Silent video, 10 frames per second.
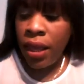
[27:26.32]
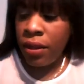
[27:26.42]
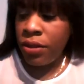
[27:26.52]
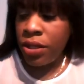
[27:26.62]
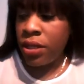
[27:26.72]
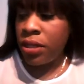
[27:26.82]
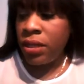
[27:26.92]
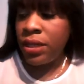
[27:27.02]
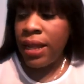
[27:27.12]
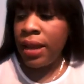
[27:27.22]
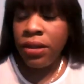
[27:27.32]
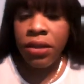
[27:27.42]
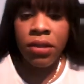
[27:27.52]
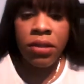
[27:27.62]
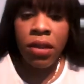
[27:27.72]
just a
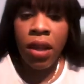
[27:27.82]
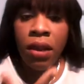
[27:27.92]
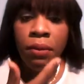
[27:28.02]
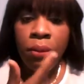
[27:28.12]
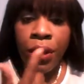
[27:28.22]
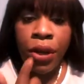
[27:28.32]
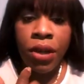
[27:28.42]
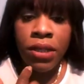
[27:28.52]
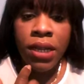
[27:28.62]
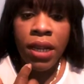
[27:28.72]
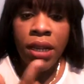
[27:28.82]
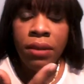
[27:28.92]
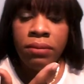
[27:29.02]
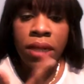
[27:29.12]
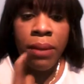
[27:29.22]
standard burgundy
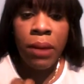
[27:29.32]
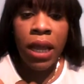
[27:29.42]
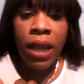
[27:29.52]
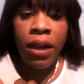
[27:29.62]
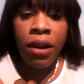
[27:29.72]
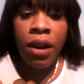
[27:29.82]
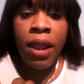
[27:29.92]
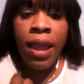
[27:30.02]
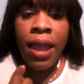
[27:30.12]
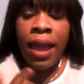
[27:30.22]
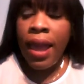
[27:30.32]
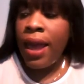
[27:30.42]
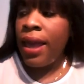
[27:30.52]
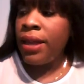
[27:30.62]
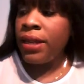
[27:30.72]
lip liner
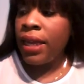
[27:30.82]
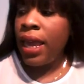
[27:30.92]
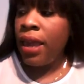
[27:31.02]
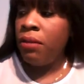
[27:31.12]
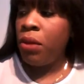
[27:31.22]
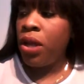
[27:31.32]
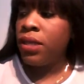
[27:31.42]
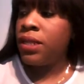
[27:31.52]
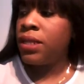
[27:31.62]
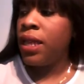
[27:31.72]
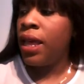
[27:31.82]
and a Kate Moss